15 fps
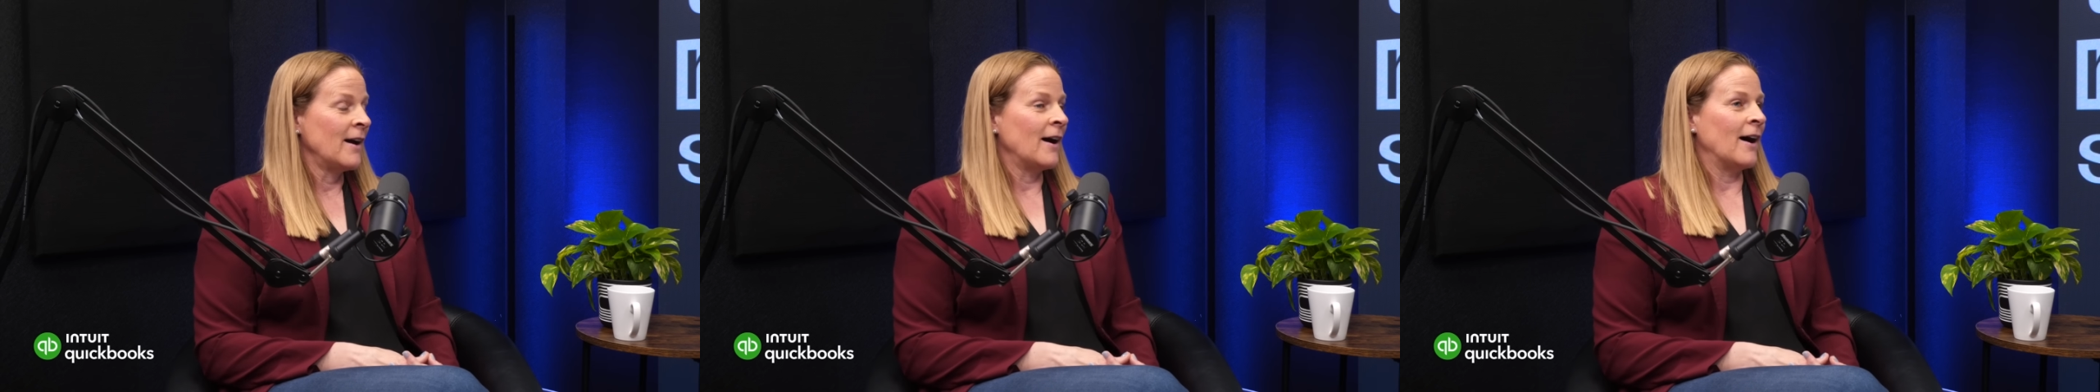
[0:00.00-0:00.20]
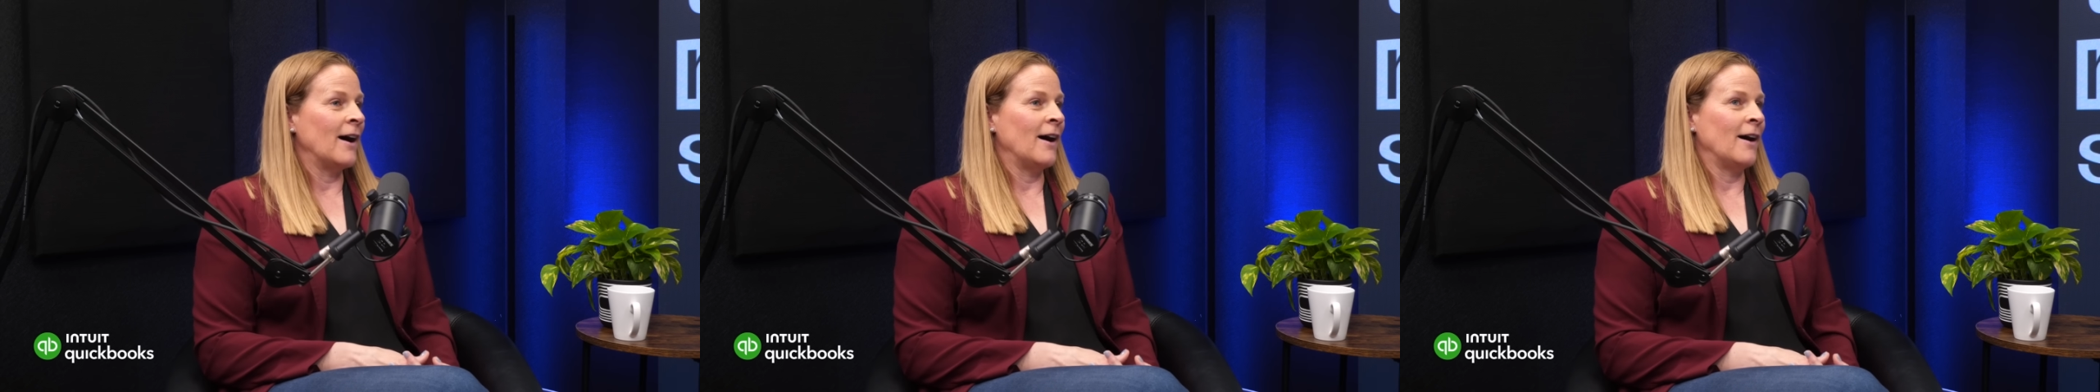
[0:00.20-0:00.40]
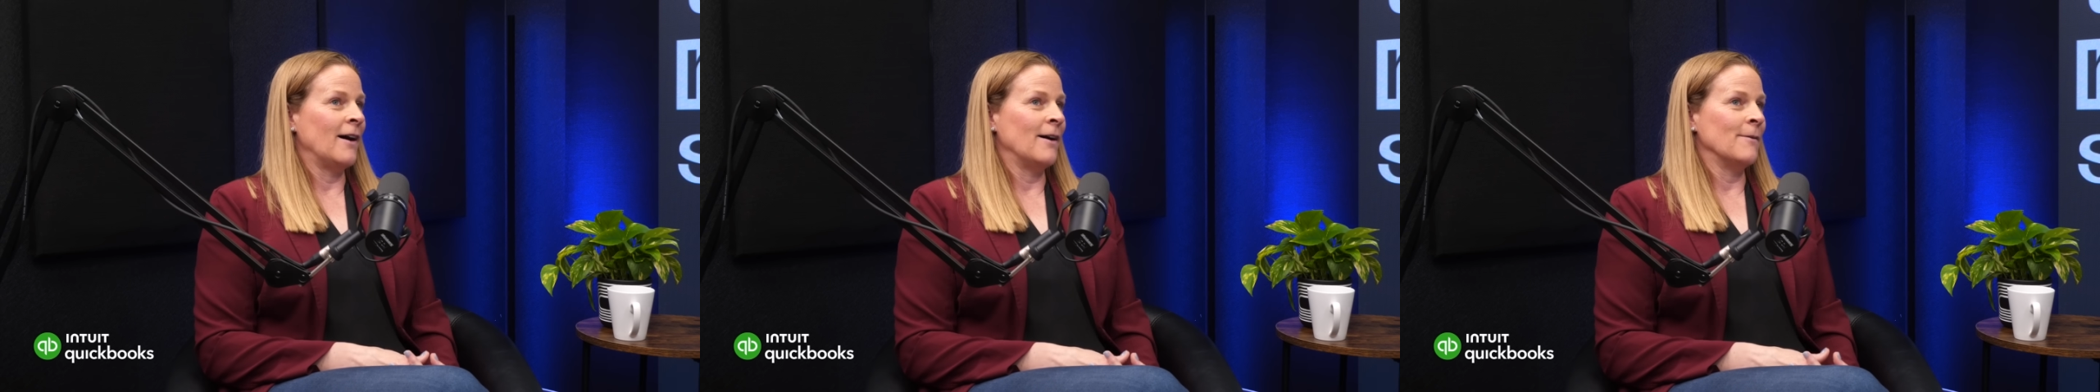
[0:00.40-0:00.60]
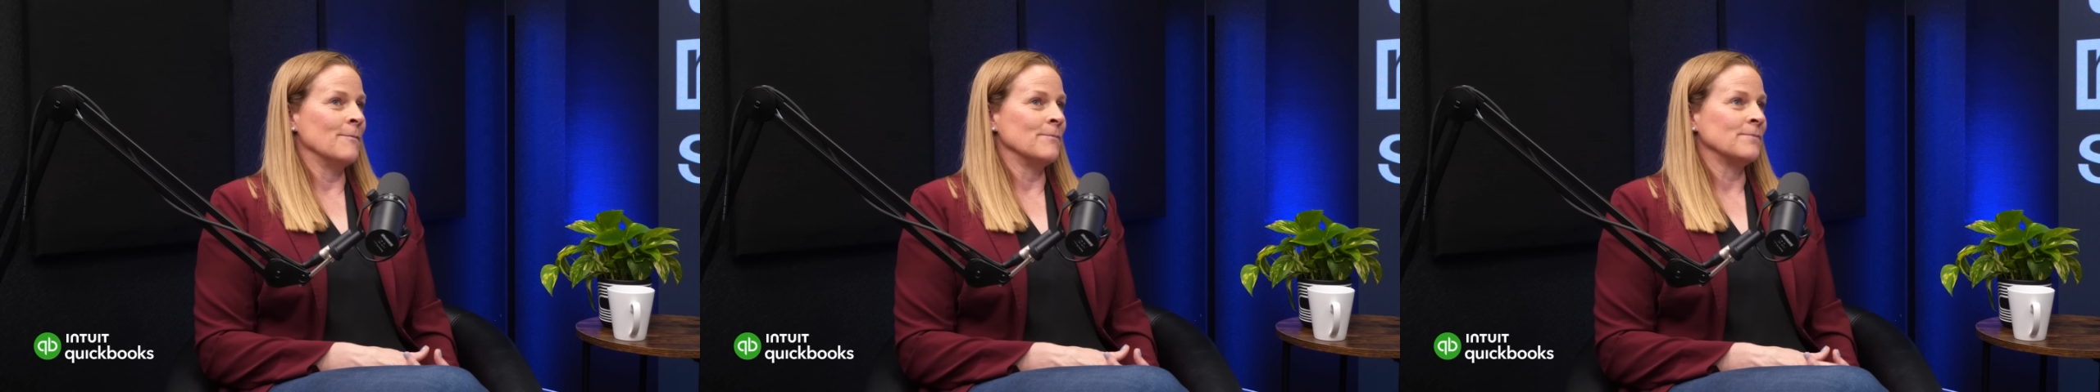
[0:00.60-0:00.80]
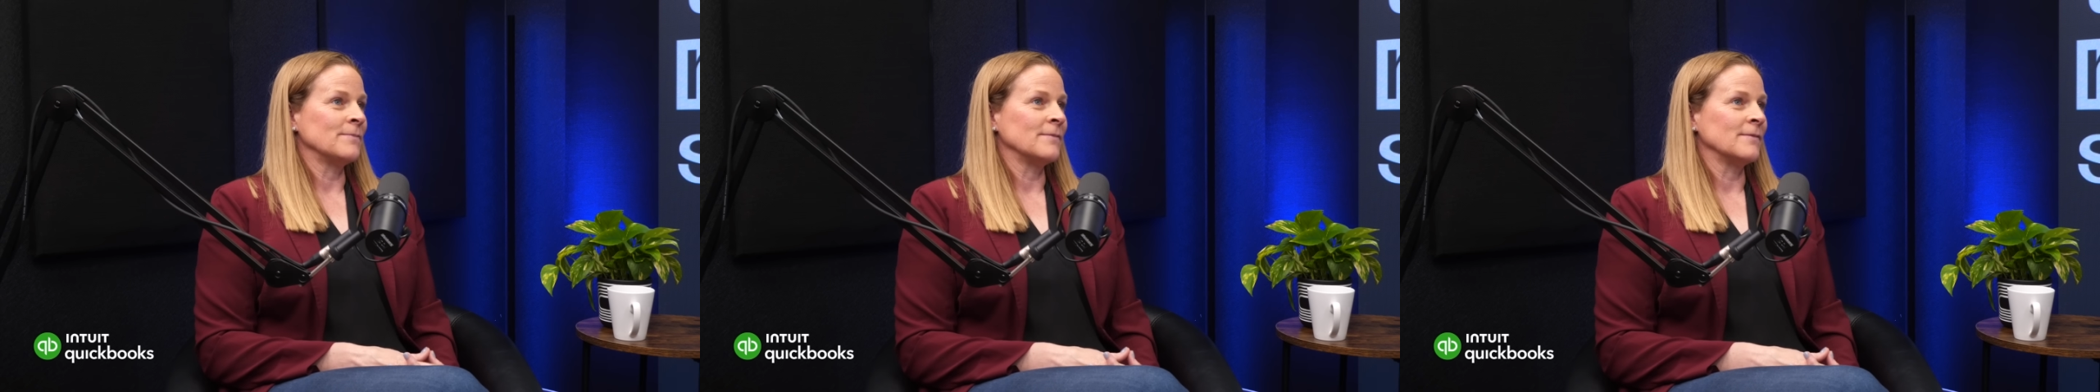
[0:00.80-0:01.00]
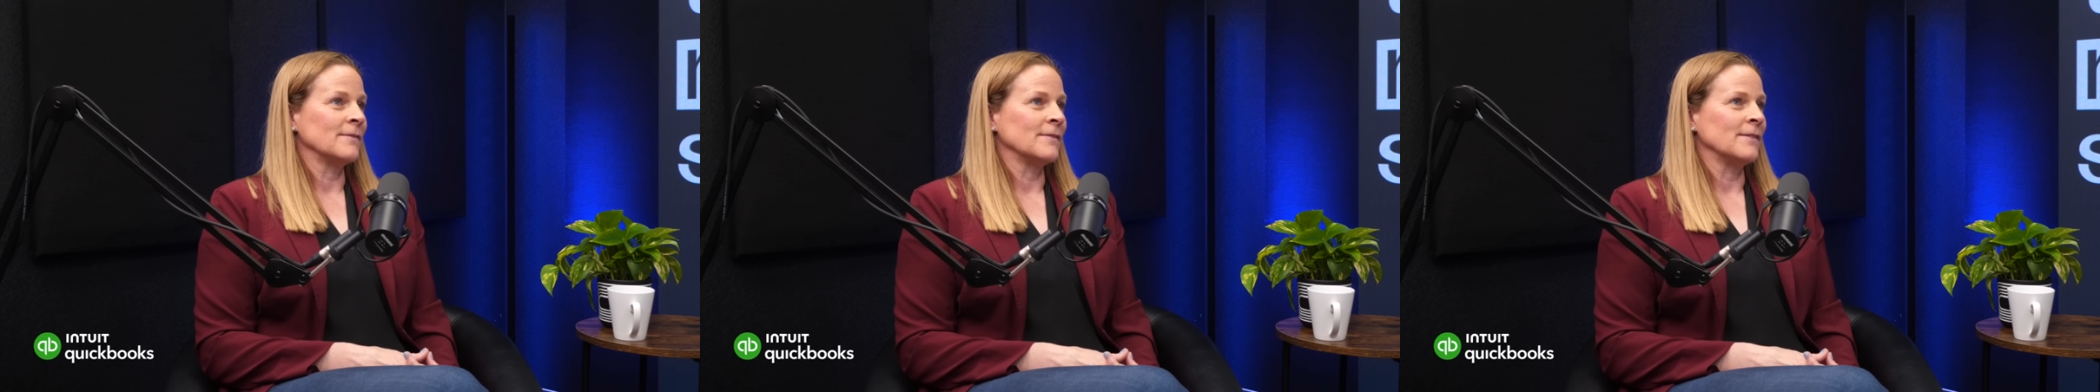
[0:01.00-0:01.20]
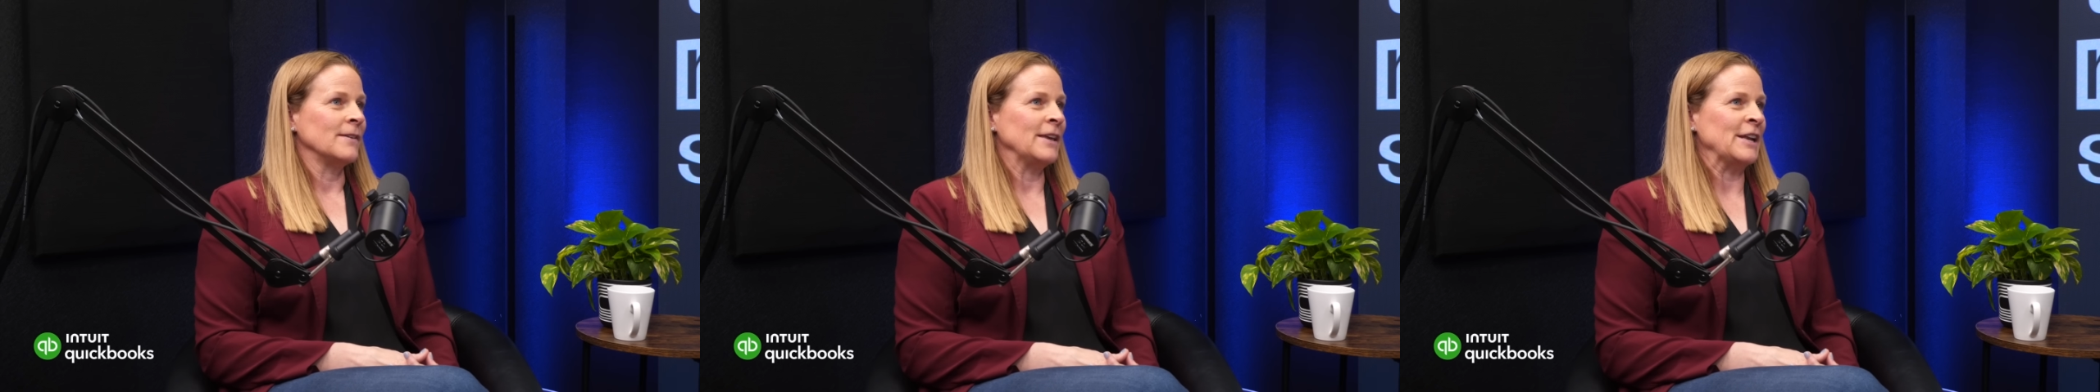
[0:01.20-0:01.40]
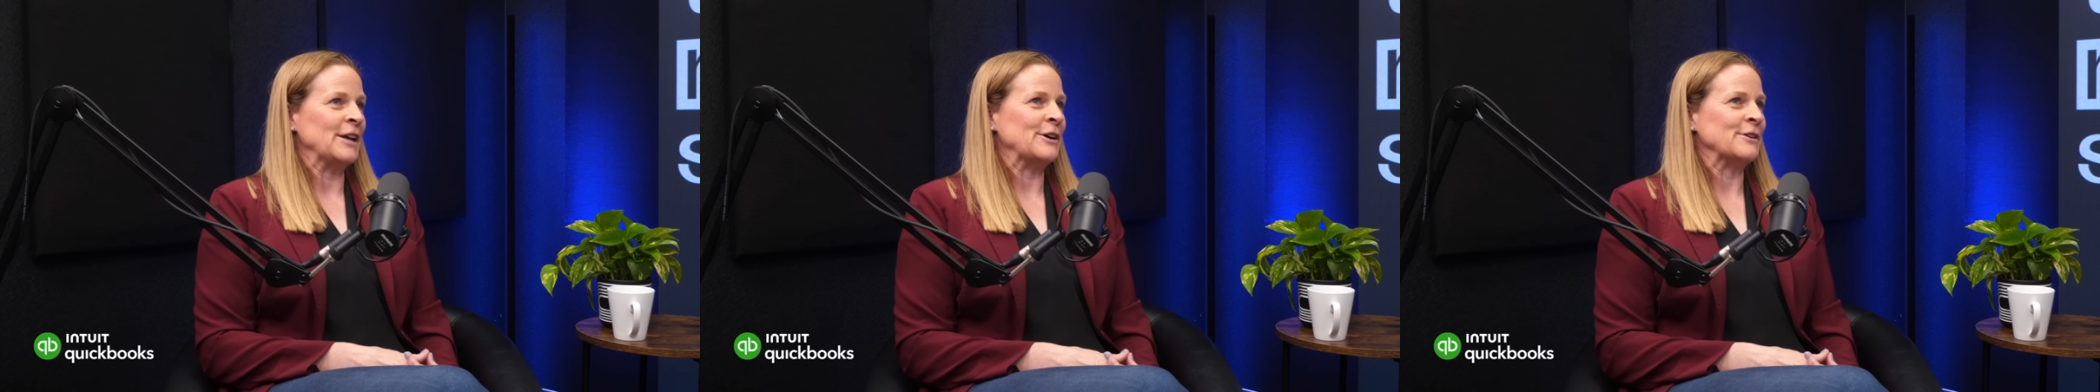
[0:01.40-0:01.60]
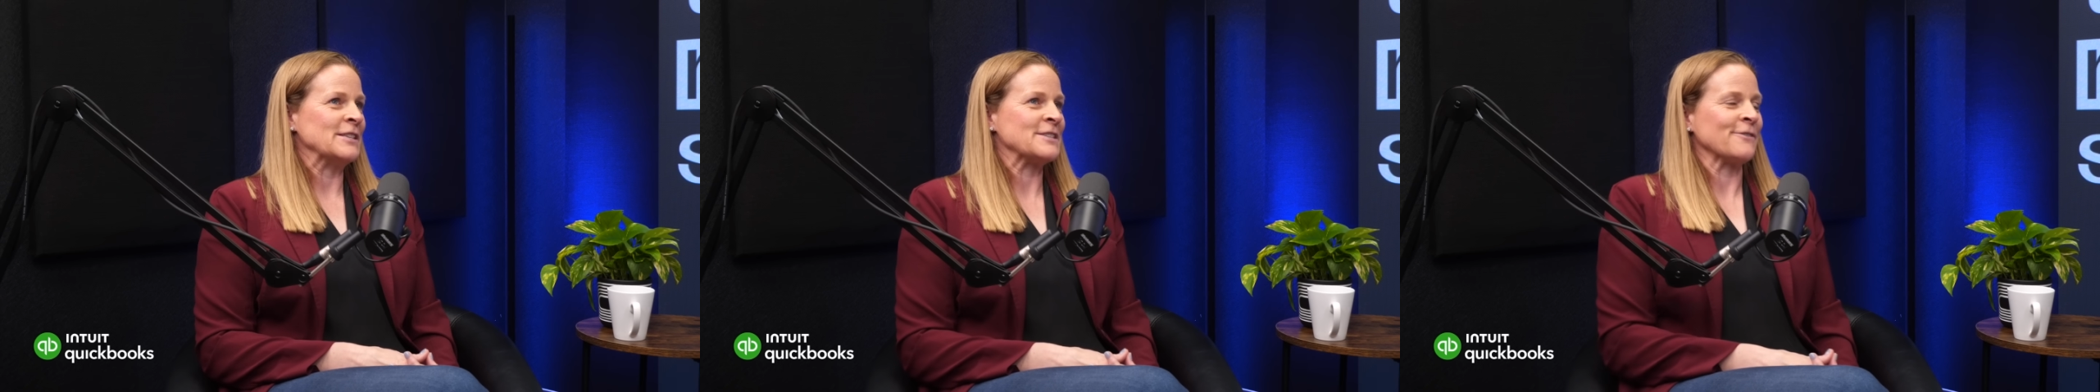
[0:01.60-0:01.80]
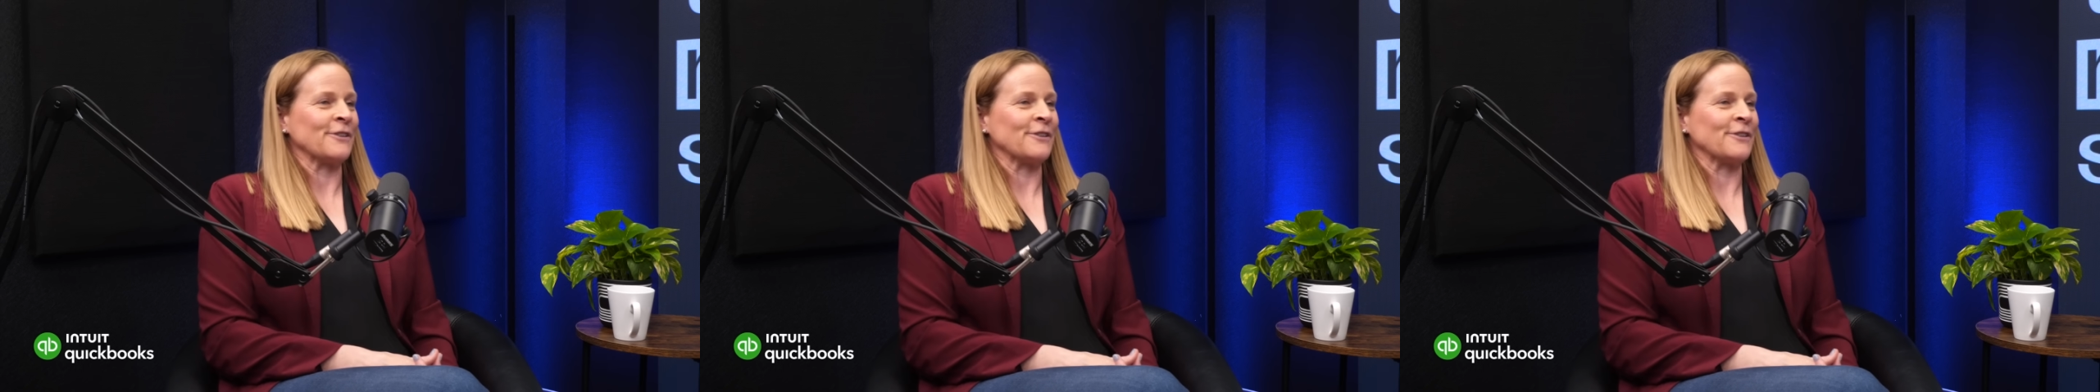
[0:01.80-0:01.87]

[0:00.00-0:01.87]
It's